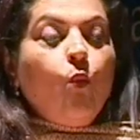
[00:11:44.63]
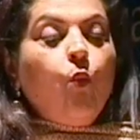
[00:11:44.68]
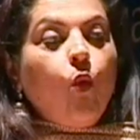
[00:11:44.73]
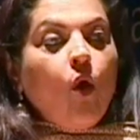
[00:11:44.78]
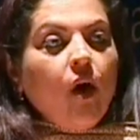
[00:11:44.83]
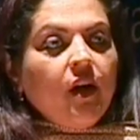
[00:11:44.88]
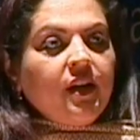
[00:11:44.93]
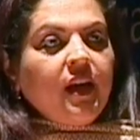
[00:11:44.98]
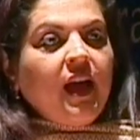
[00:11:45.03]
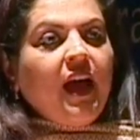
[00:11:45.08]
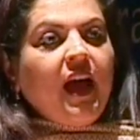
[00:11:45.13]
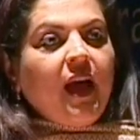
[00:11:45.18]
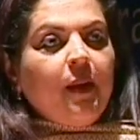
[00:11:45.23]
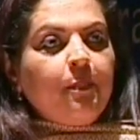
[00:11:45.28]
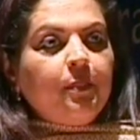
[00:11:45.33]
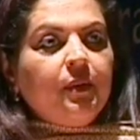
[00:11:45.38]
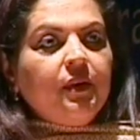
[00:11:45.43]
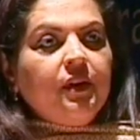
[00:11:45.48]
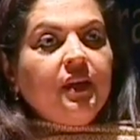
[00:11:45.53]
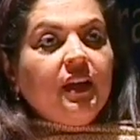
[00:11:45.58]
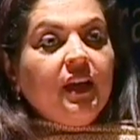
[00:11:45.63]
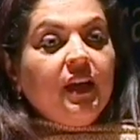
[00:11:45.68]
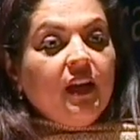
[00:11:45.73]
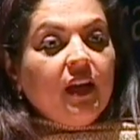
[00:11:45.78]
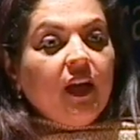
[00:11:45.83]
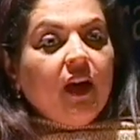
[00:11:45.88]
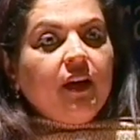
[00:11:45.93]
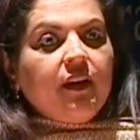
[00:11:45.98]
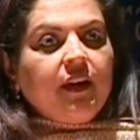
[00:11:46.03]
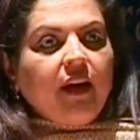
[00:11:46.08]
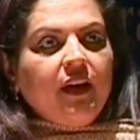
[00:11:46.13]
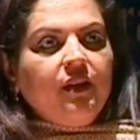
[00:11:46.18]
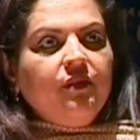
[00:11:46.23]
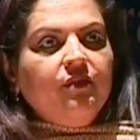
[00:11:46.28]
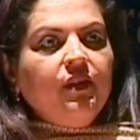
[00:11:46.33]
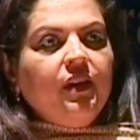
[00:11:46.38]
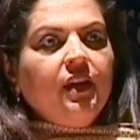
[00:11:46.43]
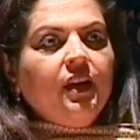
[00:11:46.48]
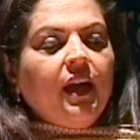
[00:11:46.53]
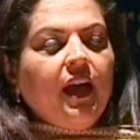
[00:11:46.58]
What happened in
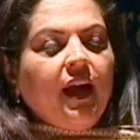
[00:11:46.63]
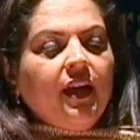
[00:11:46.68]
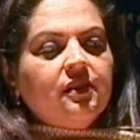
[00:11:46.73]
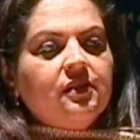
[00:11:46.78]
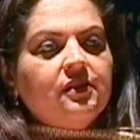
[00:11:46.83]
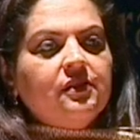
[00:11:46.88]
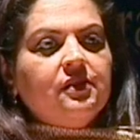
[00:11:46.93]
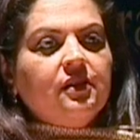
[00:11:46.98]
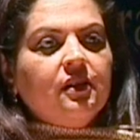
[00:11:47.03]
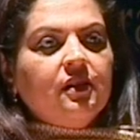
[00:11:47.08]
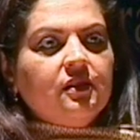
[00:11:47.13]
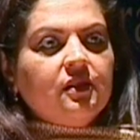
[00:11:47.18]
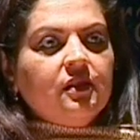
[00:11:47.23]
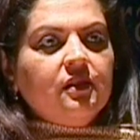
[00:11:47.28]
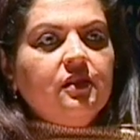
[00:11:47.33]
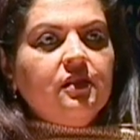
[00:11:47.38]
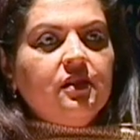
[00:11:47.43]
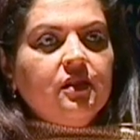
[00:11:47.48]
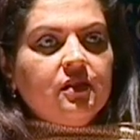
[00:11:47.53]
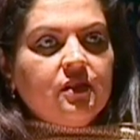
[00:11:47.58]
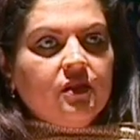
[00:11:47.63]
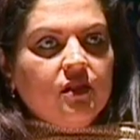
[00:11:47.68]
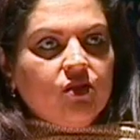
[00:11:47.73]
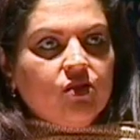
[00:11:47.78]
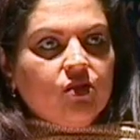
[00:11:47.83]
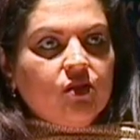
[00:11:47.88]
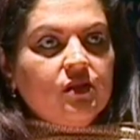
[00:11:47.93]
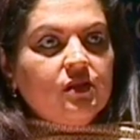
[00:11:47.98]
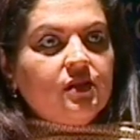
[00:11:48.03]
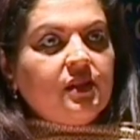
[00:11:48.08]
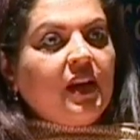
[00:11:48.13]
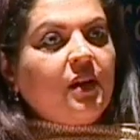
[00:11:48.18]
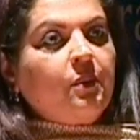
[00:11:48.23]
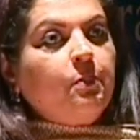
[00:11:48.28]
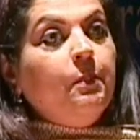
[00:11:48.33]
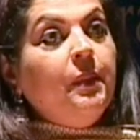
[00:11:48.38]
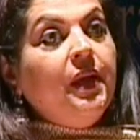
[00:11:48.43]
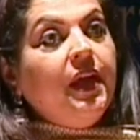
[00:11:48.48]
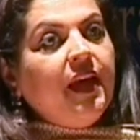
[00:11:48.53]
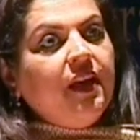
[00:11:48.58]
arriving at certain decisions
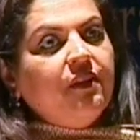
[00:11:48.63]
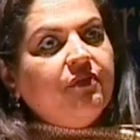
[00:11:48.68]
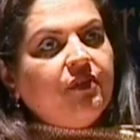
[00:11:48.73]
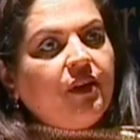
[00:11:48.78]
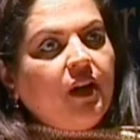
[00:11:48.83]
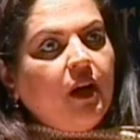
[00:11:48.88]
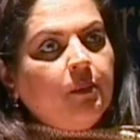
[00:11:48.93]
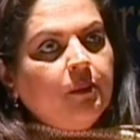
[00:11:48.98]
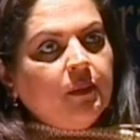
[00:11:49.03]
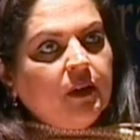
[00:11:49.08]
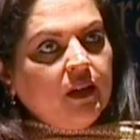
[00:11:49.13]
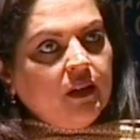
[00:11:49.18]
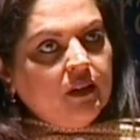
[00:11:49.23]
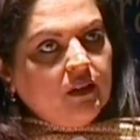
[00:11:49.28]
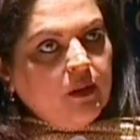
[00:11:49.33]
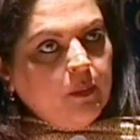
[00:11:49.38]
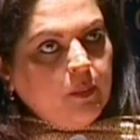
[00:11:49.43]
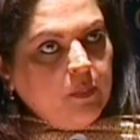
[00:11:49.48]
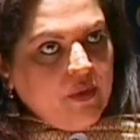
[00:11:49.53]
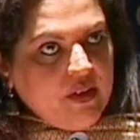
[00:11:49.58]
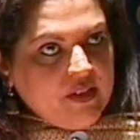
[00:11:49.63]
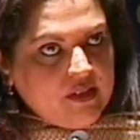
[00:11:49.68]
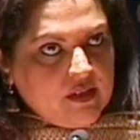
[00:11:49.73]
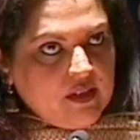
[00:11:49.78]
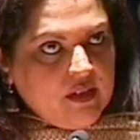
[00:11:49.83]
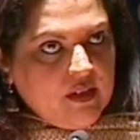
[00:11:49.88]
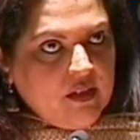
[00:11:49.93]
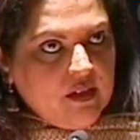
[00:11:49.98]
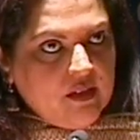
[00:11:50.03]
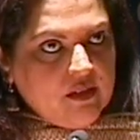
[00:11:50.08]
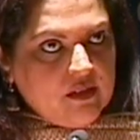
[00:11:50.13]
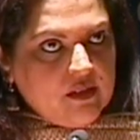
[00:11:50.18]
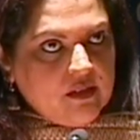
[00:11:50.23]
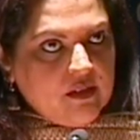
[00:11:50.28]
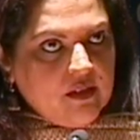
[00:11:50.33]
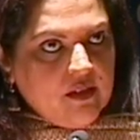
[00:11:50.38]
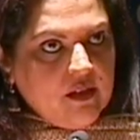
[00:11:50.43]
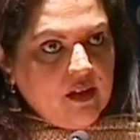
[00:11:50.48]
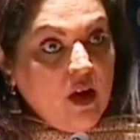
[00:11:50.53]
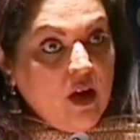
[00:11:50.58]
that may have come in the press release?
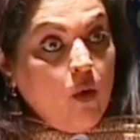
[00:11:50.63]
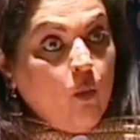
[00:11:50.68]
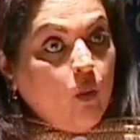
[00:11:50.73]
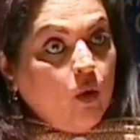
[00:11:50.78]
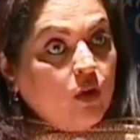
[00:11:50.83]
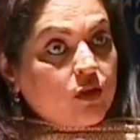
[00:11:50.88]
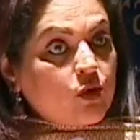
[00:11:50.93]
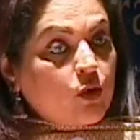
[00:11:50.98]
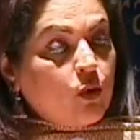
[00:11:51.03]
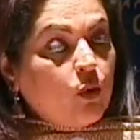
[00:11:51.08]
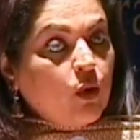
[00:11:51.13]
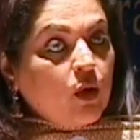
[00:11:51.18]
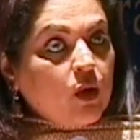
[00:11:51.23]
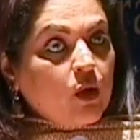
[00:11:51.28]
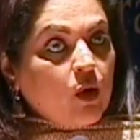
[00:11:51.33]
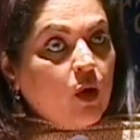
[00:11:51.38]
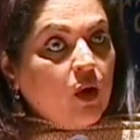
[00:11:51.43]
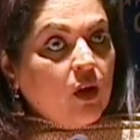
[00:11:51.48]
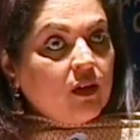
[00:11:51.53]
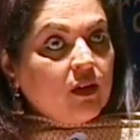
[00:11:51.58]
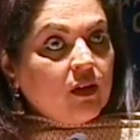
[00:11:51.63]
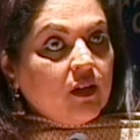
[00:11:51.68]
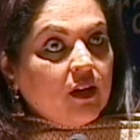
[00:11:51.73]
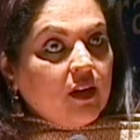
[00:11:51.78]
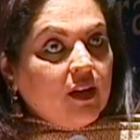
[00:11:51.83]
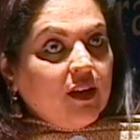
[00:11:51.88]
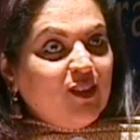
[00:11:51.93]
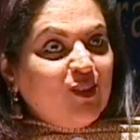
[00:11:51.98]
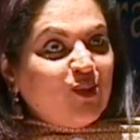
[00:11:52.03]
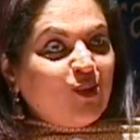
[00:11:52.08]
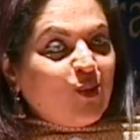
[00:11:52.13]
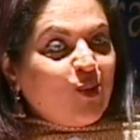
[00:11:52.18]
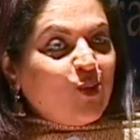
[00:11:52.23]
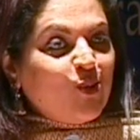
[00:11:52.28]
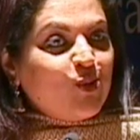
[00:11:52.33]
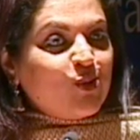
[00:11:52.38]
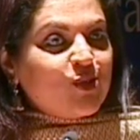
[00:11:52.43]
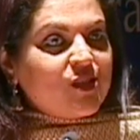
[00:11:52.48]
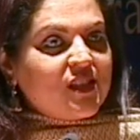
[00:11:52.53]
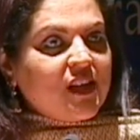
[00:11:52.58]
What's going on in
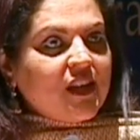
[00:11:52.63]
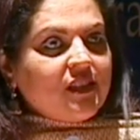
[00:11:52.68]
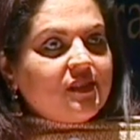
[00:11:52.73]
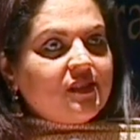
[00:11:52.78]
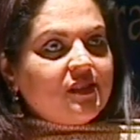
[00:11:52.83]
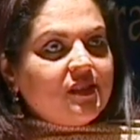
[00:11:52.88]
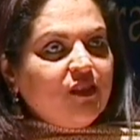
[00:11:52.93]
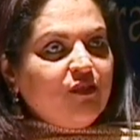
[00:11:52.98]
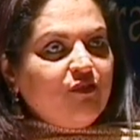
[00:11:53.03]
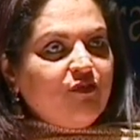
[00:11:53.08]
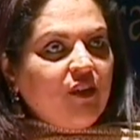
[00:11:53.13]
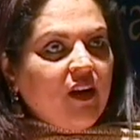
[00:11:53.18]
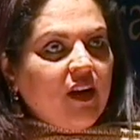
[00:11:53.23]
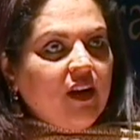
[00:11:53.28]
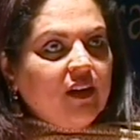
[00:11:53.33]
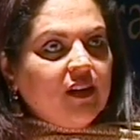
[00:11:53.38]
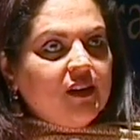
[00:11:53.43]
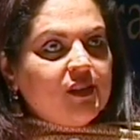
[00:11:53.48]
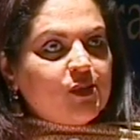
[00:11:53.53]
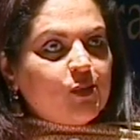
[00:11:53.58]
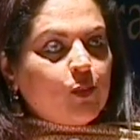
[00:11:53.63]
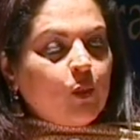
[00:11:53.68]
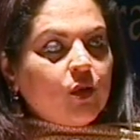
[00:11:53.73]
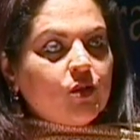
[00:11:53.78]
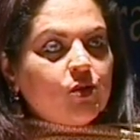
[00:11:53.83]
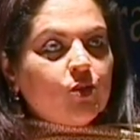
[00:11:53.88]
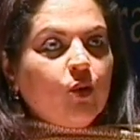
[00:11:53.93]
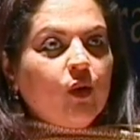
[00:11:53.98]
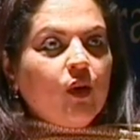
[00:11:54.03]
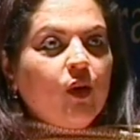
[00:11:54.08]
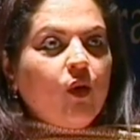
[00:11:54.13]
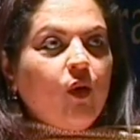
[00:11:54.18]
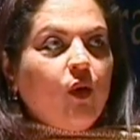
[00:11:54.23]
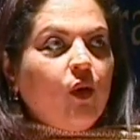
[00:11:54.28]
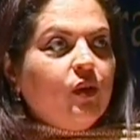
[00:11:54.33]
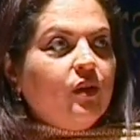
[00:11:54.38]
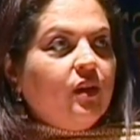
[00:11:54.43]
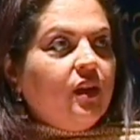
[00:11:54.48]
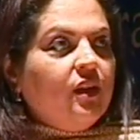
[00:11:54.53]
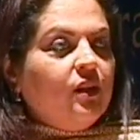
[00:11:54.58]
those dusty files? What's going
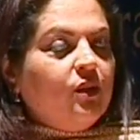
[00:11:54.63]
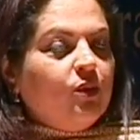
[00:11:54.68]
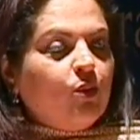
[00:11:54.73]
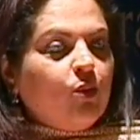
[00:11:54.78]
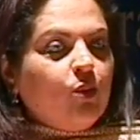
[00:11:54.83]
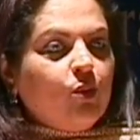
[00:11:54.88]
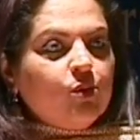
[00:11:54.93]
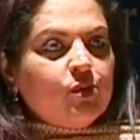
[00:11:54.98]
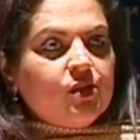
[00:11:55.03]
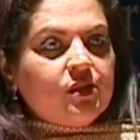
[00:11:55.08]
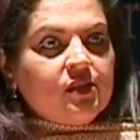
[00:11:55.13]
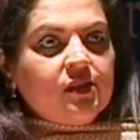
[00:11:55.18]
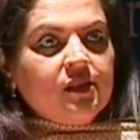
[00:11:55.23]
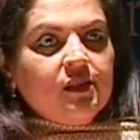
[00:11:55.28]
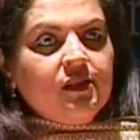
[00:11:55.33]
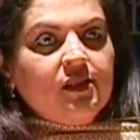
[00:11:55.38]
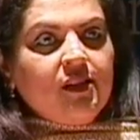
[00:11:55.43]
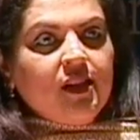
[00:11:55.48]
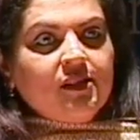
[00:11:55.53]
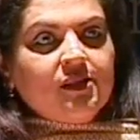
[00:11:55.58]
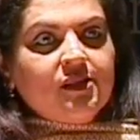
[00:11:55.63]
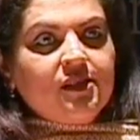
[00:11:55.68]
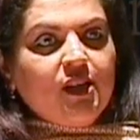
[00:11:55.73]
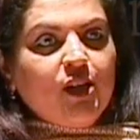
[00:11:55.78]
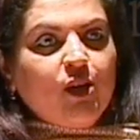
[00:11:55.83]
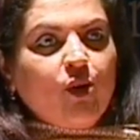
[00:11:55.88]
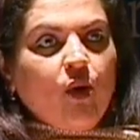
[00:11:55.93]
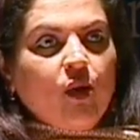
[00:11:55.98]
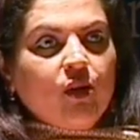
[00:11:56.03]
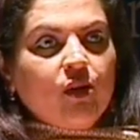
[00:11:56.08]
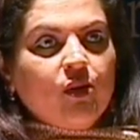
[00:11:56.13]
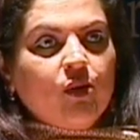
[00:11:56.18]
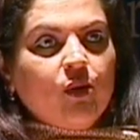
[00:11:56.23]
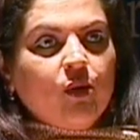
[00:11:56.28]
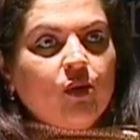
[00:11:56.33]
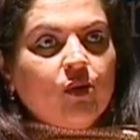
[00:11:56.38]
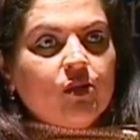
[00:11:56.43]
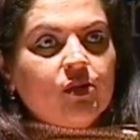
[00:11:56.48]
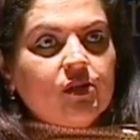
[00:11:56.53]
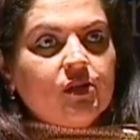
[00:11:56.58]
on in those dusty
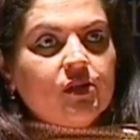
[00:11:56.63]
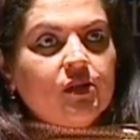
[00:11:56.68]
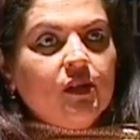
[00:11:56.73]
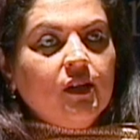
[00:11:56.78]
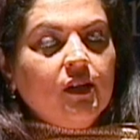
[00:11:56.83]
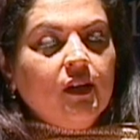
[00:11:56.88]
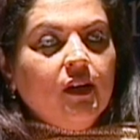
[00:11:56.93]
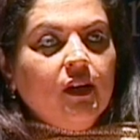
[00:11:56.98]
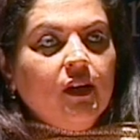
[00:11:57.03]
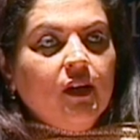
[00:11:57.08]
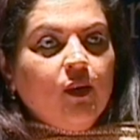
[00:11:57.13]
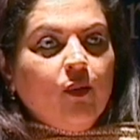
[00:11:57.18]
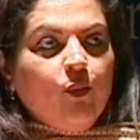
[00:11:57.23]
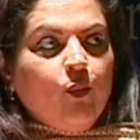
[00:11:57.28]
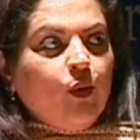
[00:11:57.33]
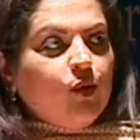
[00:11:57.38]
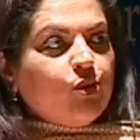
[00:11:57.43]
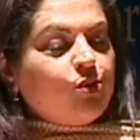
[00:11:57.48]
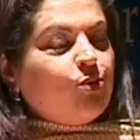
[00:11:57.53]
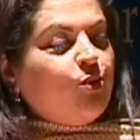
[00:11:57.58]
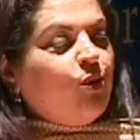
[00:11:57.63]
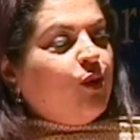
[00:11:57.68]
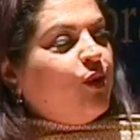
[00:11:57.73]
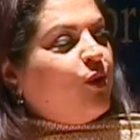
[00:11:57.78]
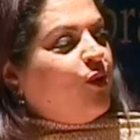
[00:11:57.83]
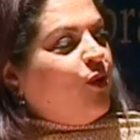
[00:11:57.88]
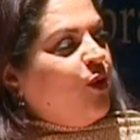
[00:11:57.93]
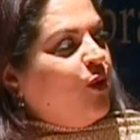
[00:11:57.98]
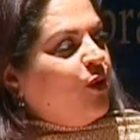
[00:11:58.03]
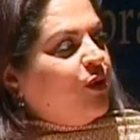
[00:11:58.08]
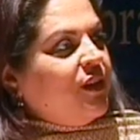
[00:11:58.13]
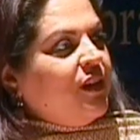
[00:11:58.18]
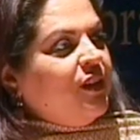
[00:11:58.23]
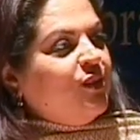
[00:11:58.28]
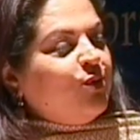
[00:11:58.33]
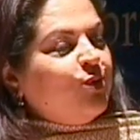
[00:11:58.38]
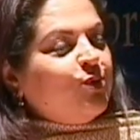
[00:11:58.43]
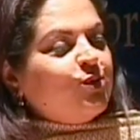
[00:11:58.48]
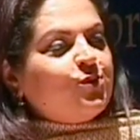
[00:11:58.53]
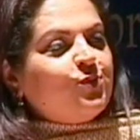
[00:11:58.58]
corridors? What's going on
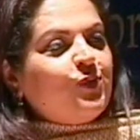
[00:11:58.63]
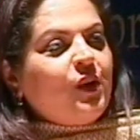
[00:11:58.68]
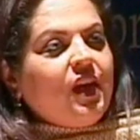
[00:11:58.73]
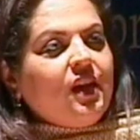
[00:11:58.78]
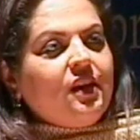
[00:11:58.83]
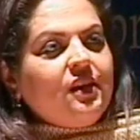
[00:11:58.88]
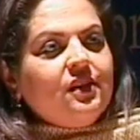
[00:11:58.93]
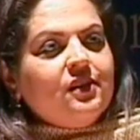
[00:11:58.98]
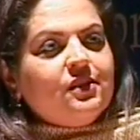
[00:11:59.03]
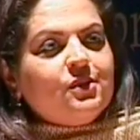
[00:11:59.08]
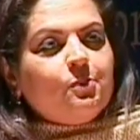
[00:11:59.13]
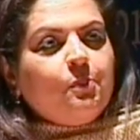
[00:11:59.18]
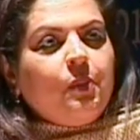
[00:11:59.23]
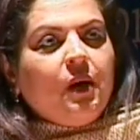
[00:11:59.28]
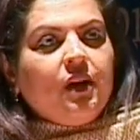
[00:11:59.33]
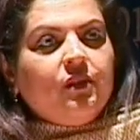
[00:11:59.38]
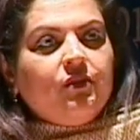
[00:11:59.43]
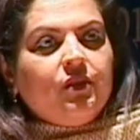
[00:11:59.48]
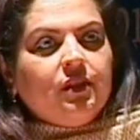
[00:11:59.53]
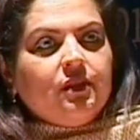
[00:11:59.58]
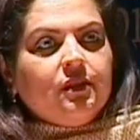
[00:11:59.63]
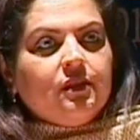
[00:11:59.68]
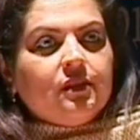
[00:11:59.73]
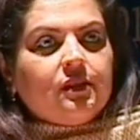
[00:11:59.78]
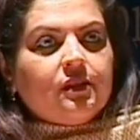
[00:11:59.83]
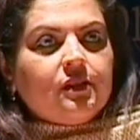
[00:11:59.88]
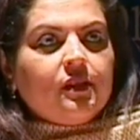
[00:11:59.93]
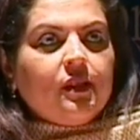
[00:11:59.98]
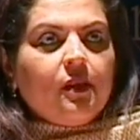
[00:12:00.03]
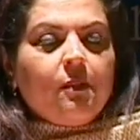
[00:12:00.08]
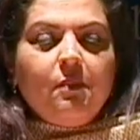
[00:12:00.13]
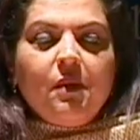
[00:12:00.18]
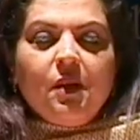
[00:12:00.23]
in those various bhavans?